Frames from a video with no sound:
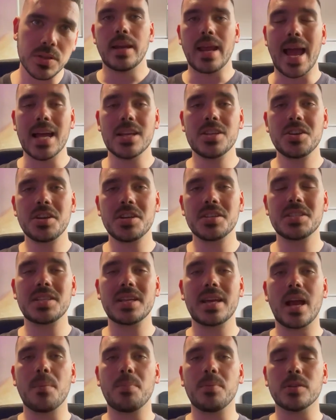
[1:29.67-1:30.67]
Now, as you can
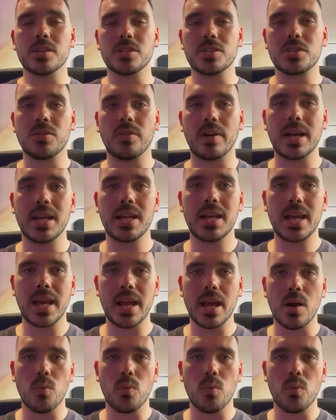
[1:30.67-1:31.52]
see up on the screen here,